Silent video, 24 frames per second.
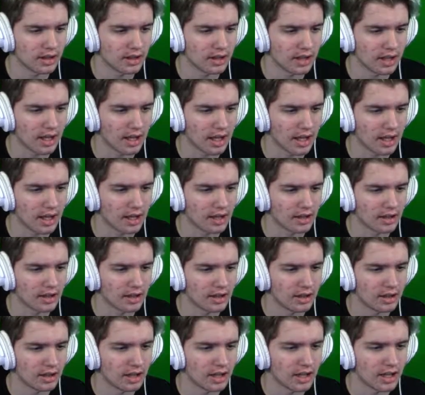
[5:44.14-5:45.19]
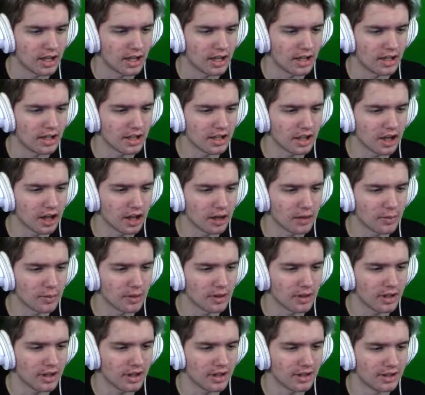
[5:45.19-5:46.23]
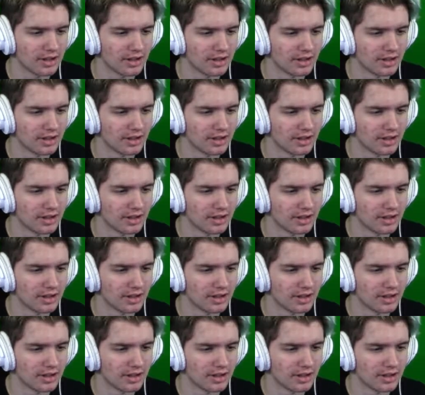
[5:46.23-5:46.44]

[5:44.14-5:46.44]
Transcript: Yeah. Here you go, boy.